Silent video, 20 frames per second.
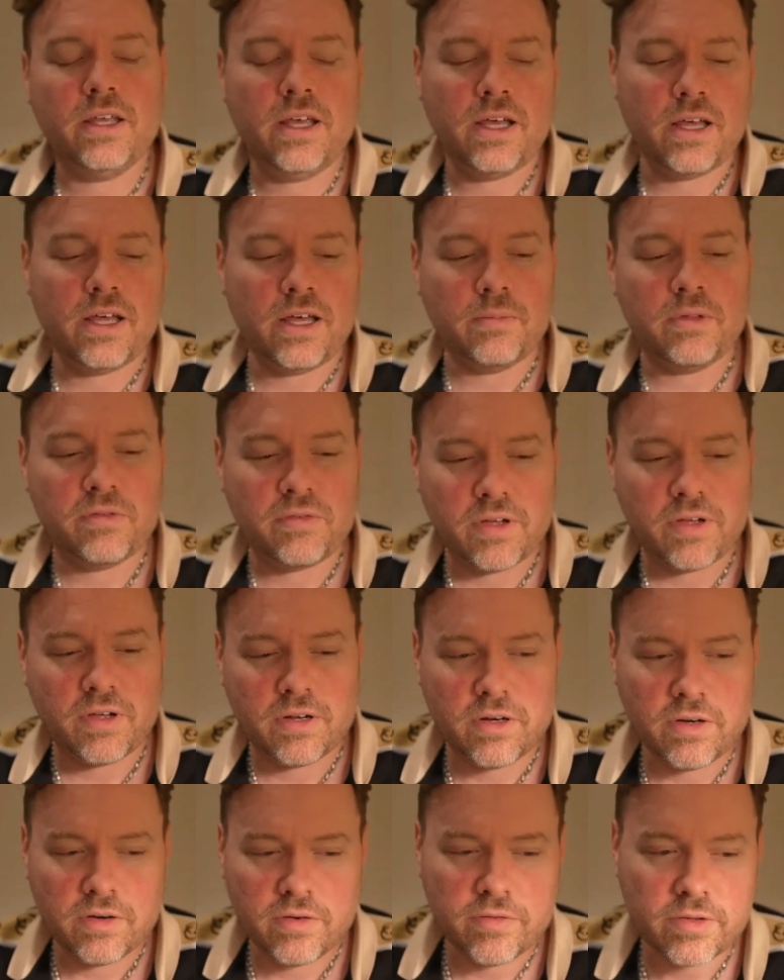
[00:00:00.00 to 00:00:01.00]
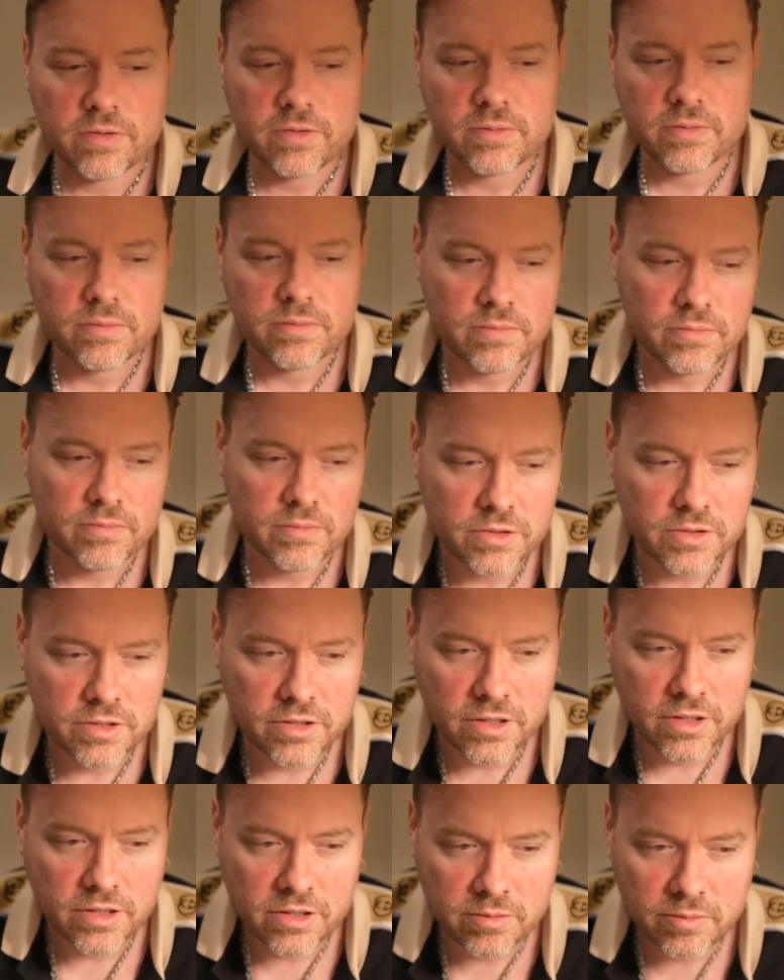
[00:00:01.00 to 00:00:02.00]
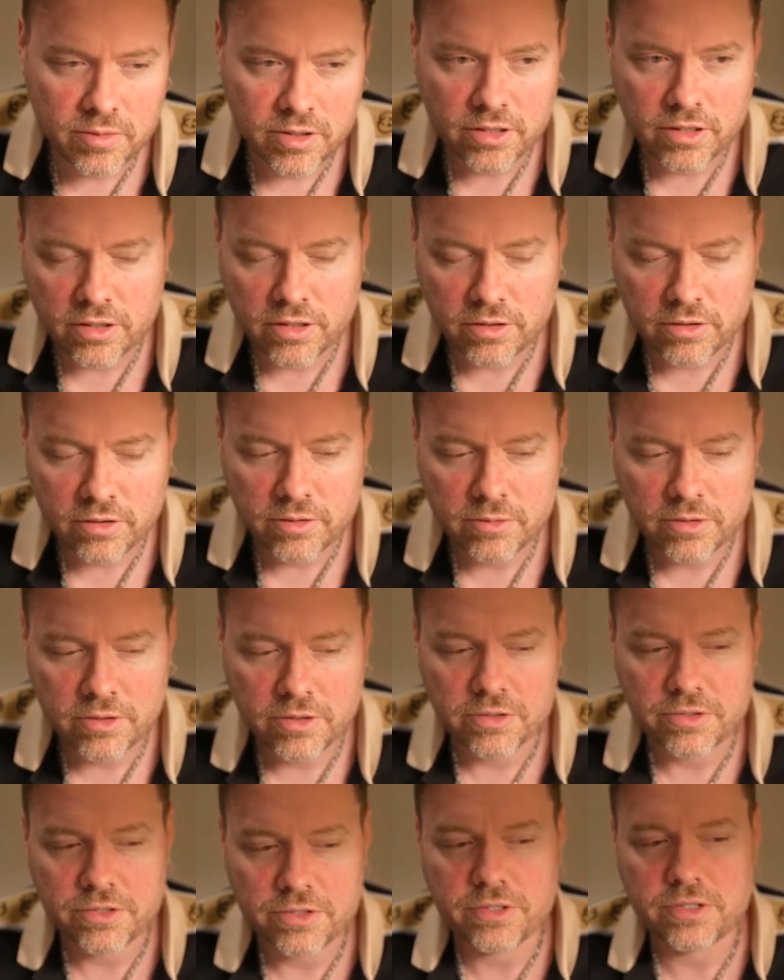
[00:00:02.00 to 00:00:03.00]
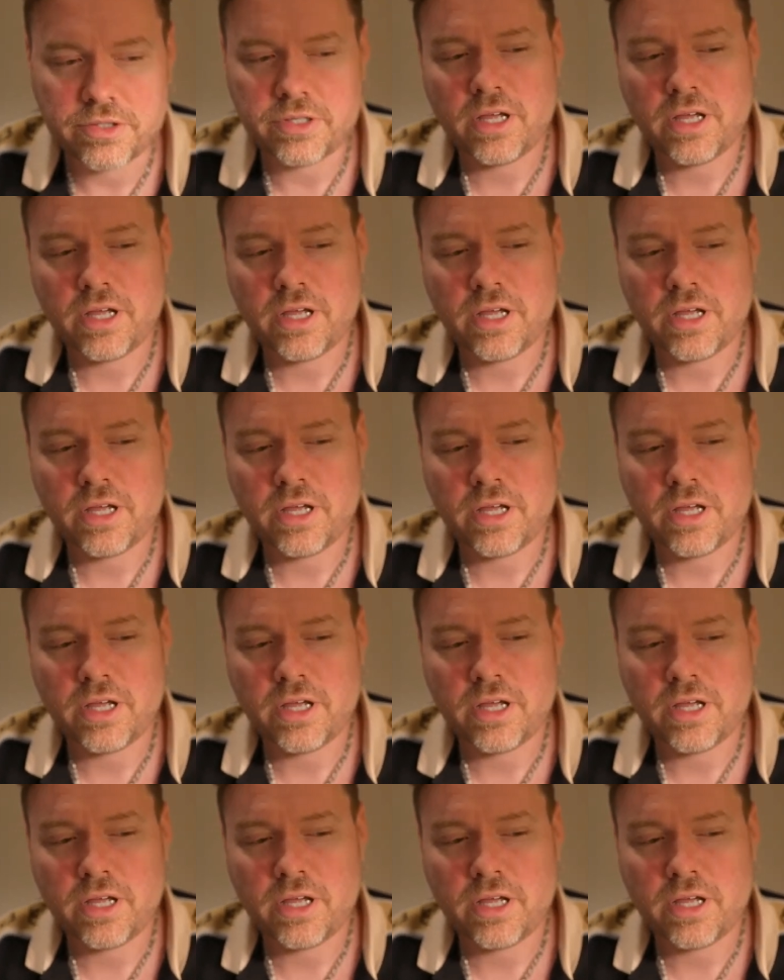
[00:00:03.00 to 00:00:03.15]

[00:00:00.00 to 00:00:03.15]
yeah, I'm the founder of a multi hundred billion dollar cryptocurrency.